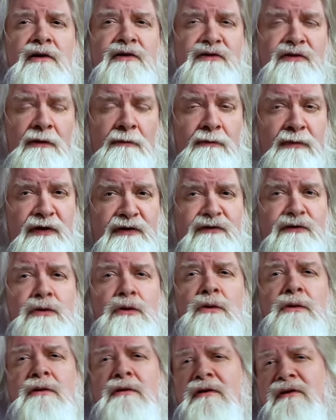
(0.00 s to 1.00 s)
Some
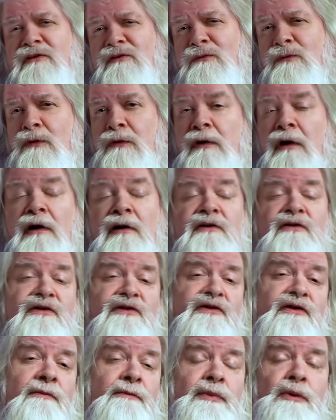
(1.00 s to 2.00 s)
mistook this for
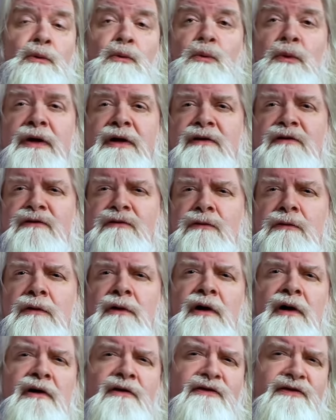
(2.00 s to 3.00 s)
simple wits or
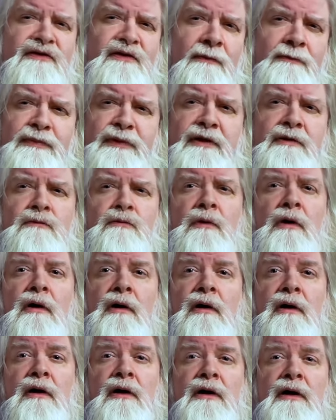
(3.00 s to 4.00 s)
something
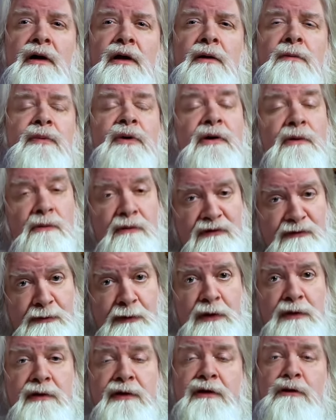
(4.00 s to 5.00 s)
wrong, but it was
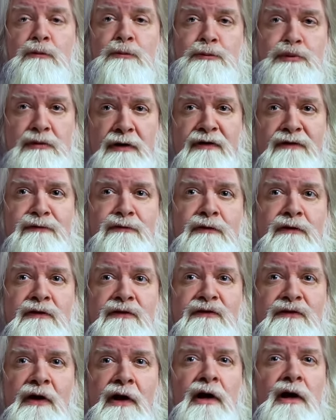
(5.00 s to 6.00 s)
merely her
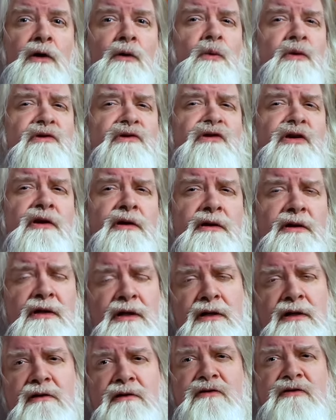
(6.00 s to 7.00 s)
preference. When she
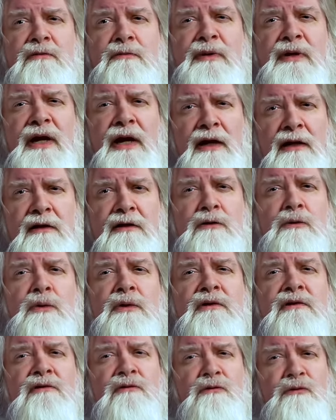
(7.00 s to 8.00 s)
needed to be
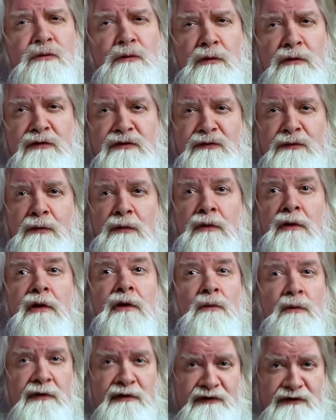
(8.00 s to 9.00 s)
eloquent and forceful
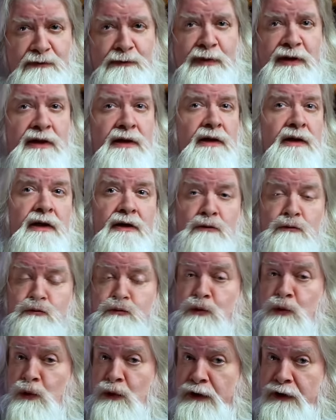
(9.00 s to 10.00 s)
when speaking at a
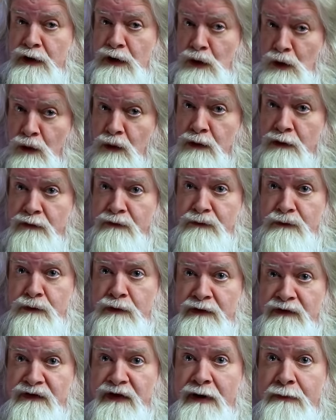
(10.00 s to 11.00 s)
ruling court, for
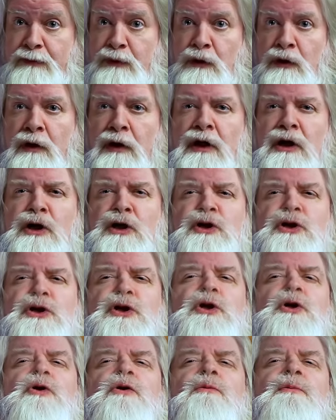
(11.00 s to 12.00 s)
example,
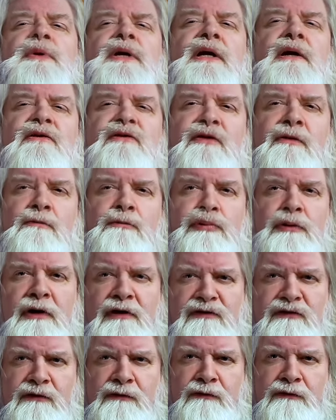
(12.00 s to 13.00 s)
she could be as
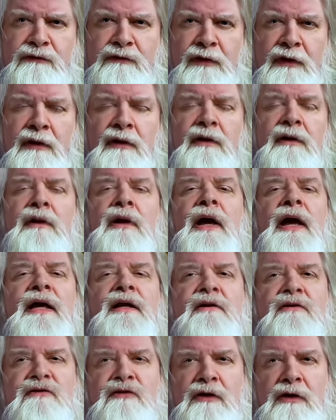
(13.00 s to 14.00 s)
impressive and
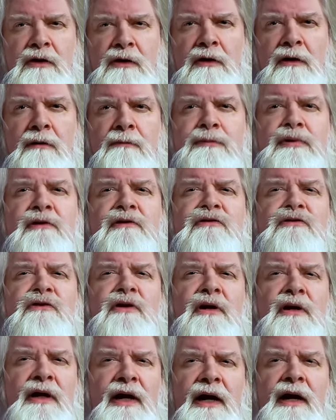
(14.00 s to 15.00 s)
as accomplished
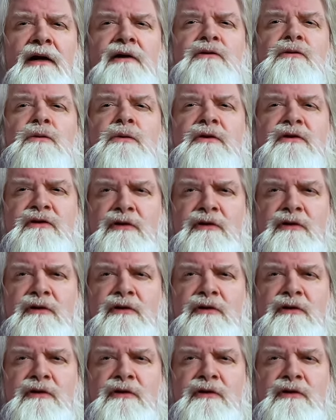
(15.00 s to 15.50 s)
an actor and